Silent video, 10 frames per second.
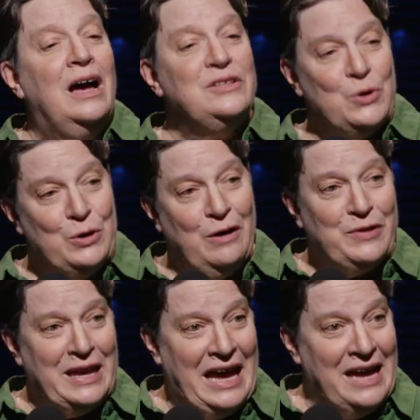I turn
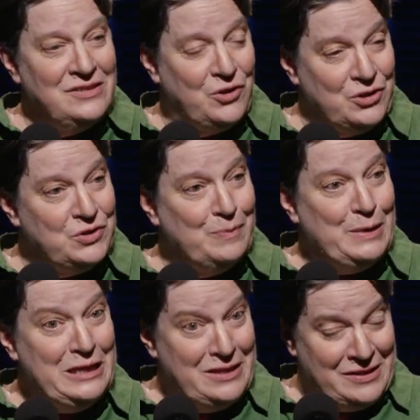off the gas just to
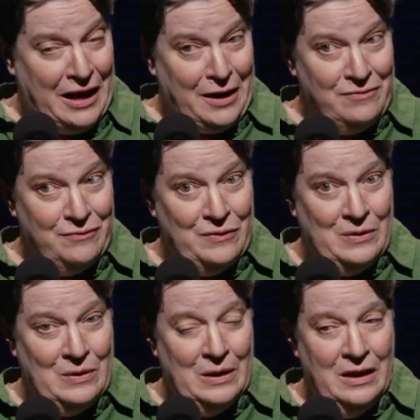be
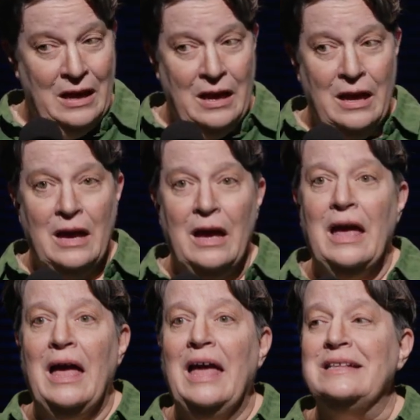safe,
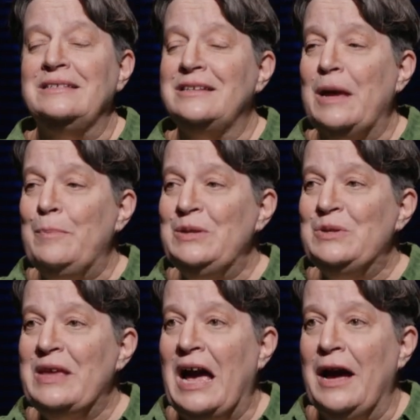and step
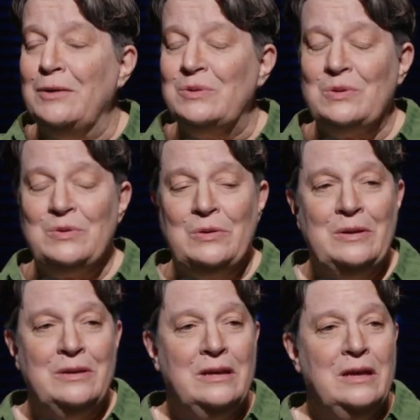into the house.
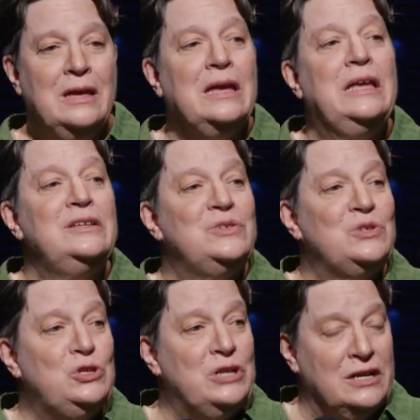It
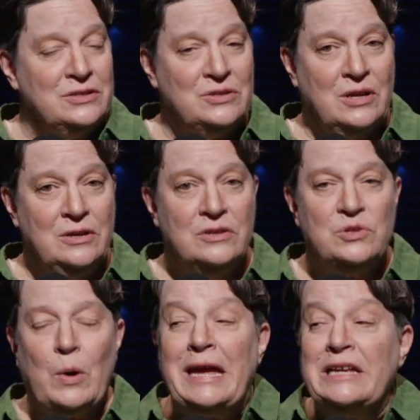is dusk,
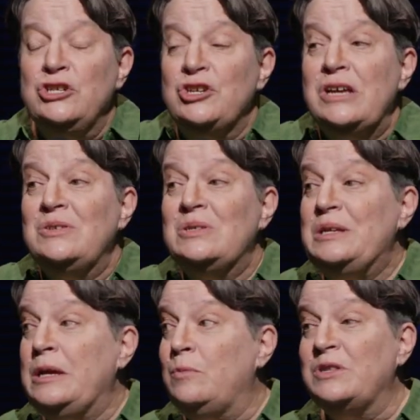so I can just
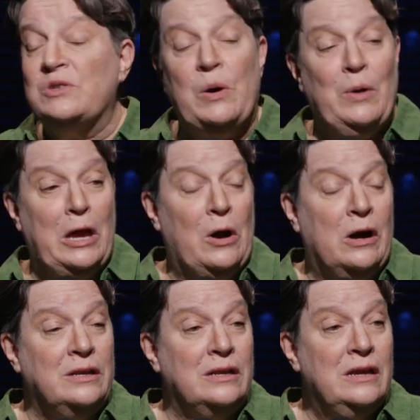see what's going
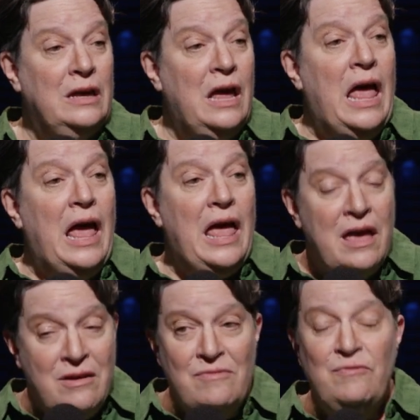on.
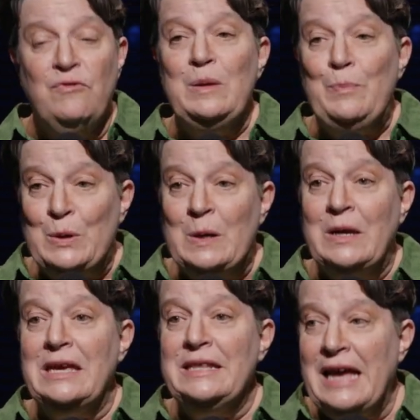Every
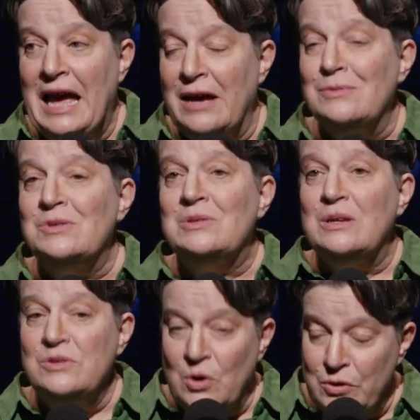book in the house
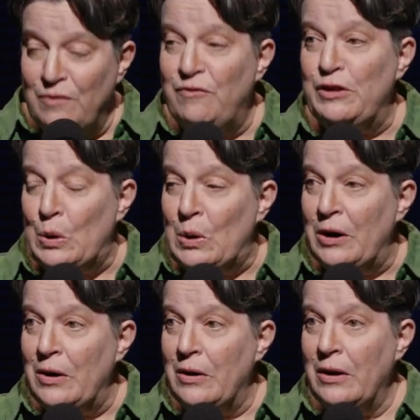is on the
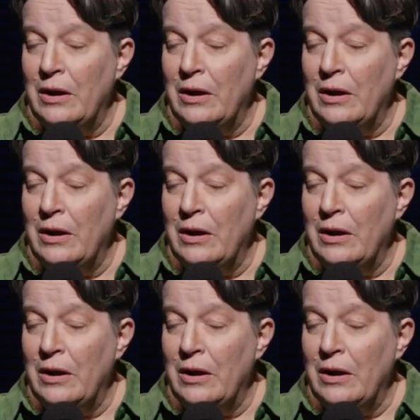floor.